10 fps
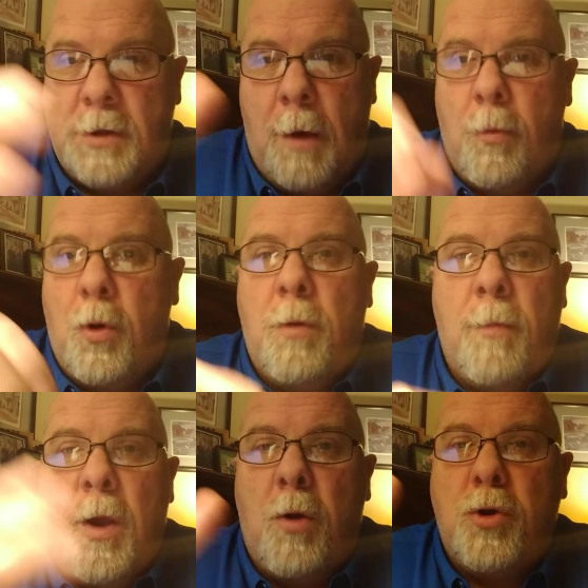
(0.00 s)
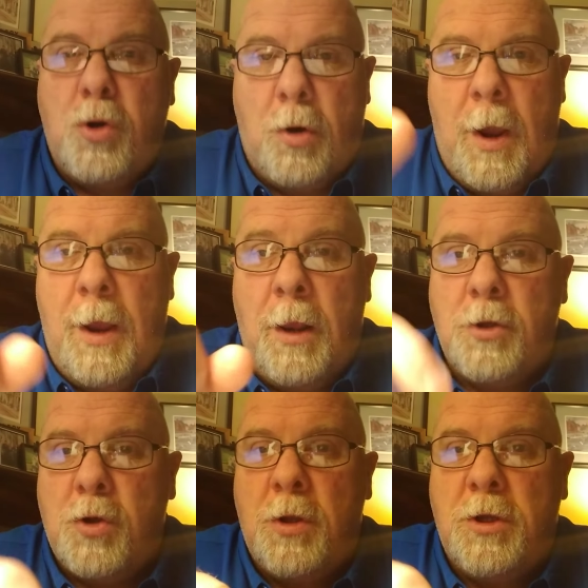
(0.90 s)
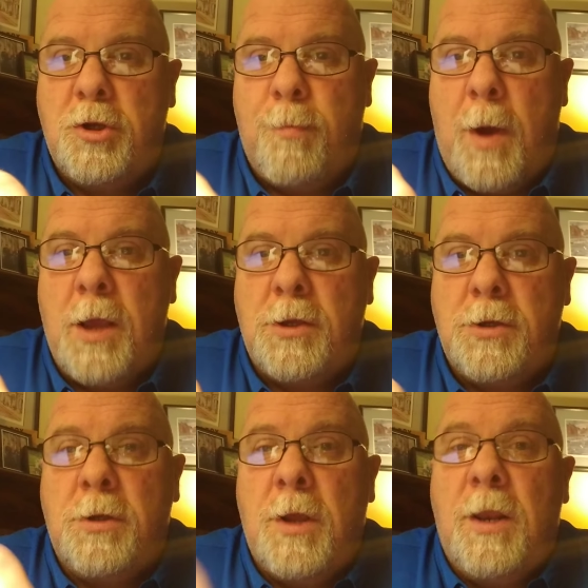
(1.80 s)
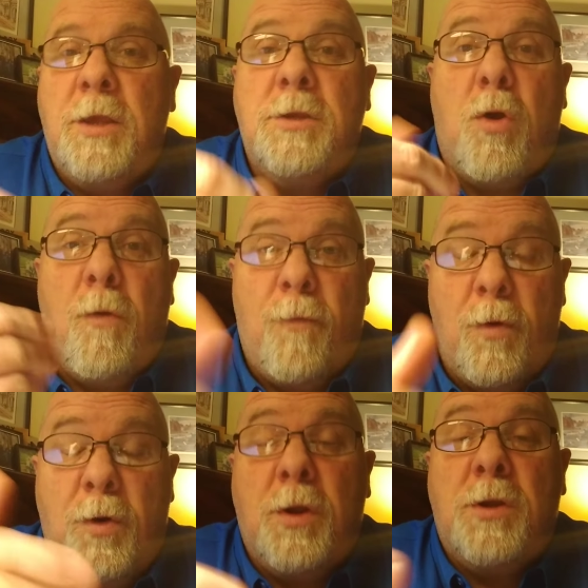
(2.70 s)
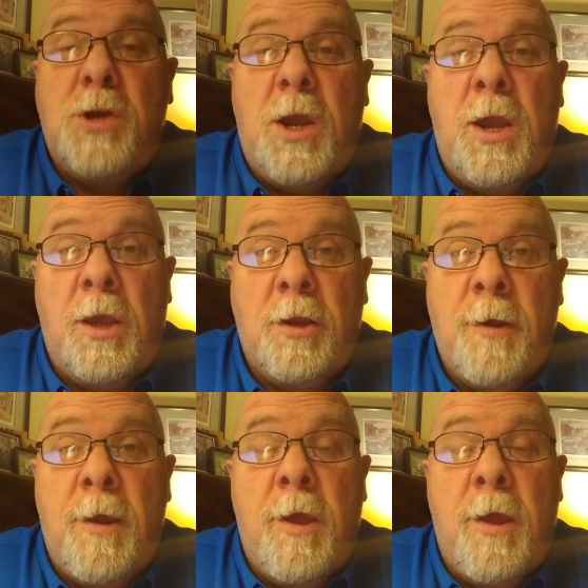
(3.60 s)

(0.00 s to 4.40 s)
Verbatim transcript: double the amounts you're grants of the spots he's offered to change,